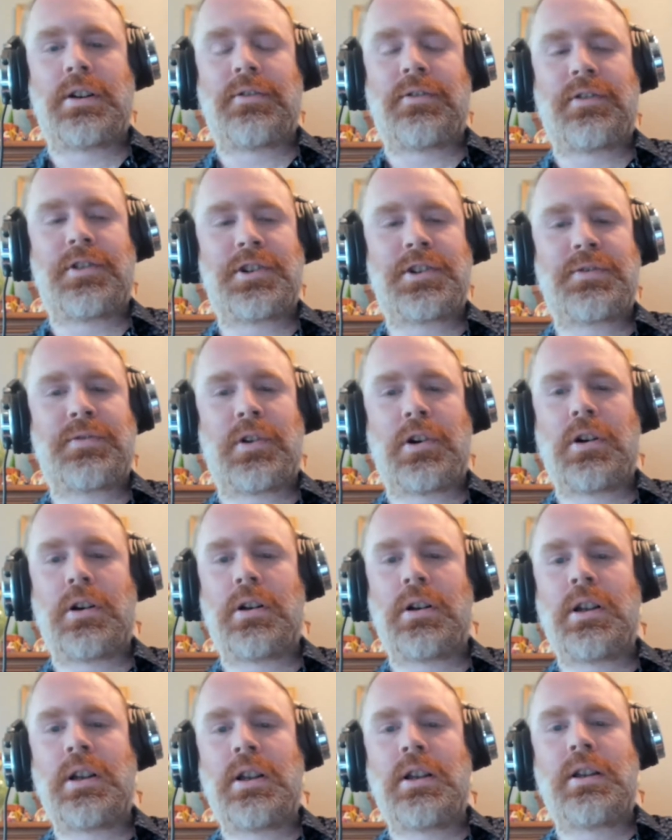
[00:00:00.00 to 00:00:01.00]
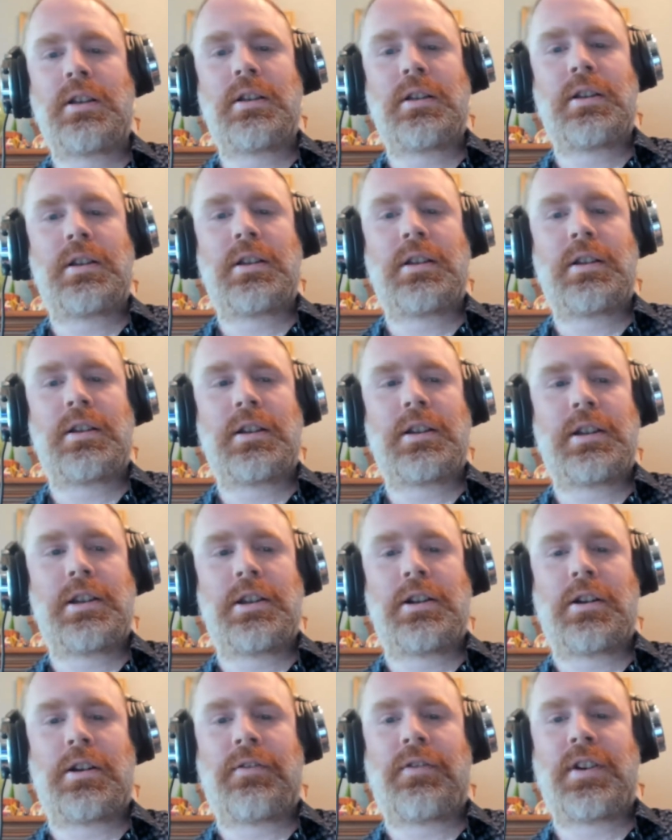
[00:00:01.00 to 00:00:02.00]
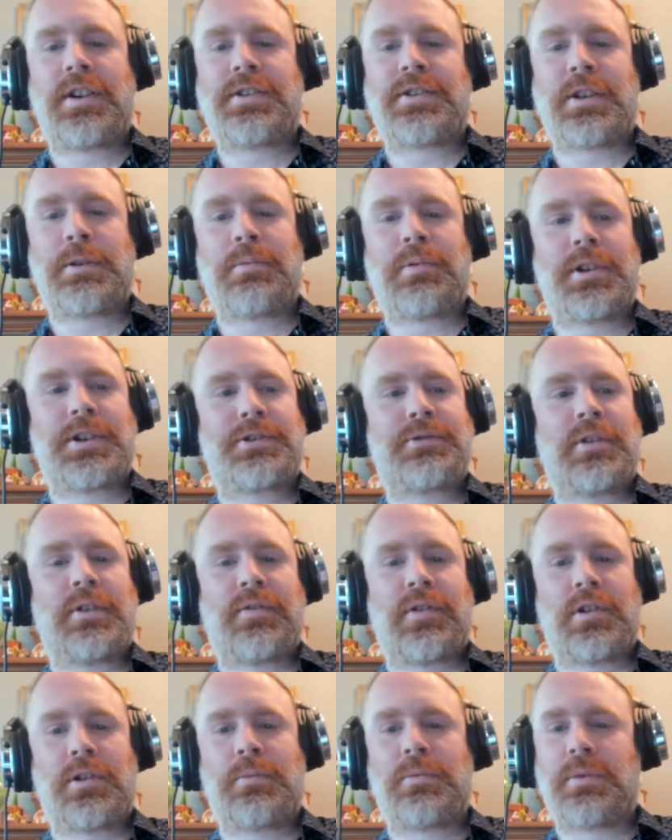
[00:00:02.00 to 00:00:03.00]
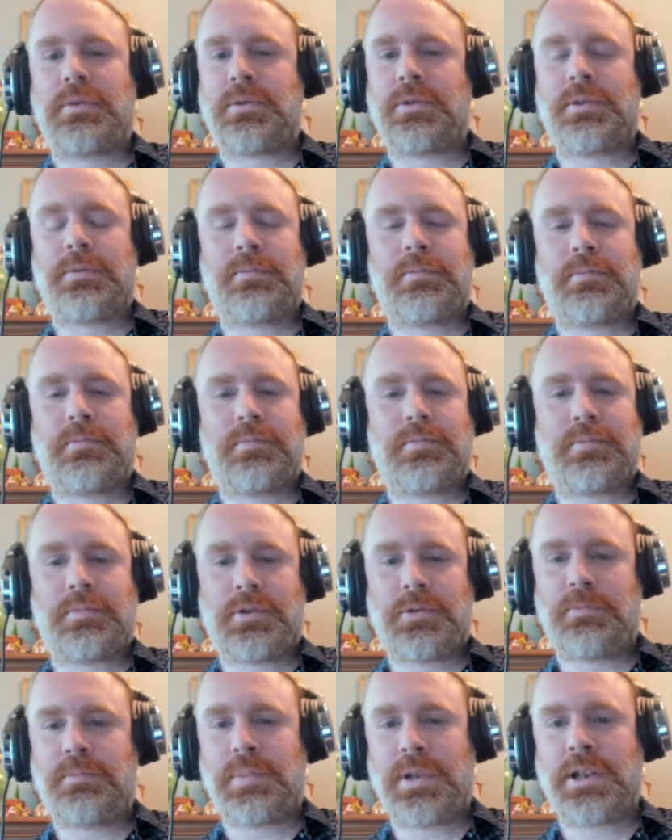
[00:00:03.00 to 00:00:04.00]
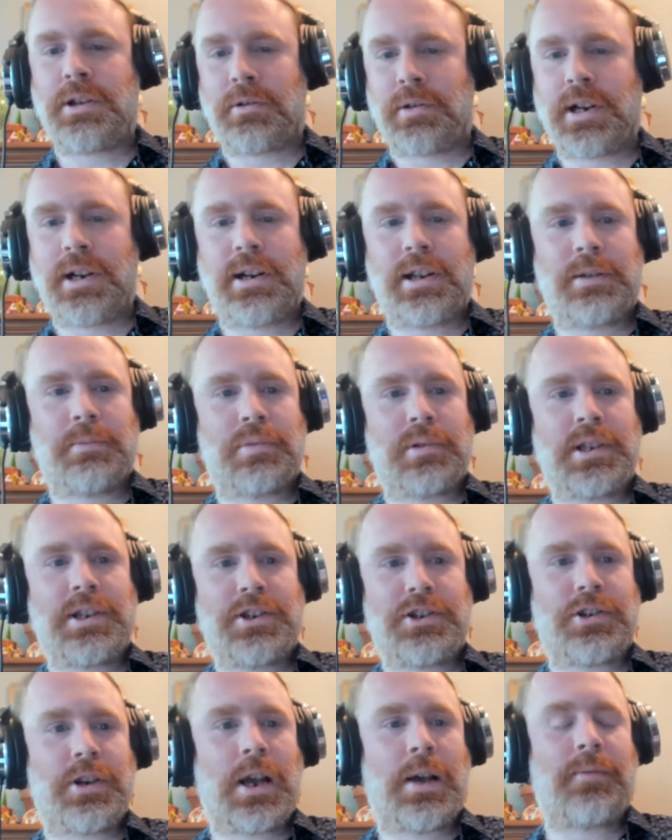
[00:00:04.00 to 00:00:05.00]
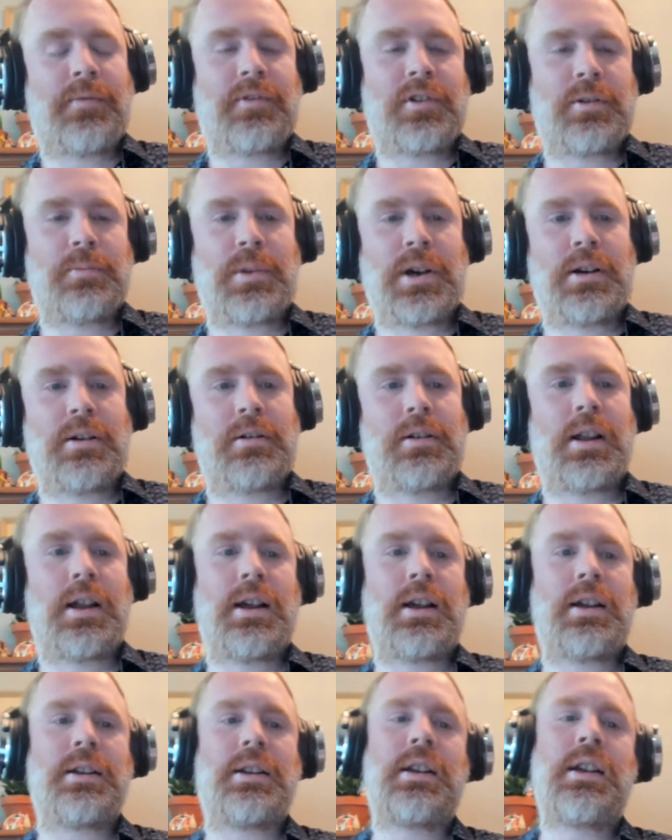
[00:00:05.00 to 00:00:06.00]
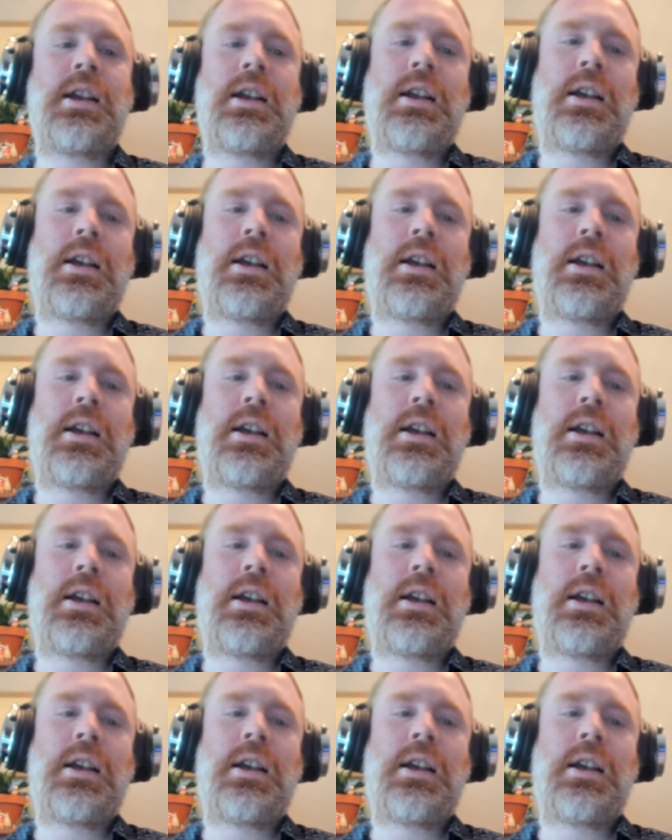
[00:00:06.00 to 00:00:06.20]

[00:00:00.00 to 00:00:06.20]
And first of all, if I say plus 1,200, be greedy. Please shop for a better line.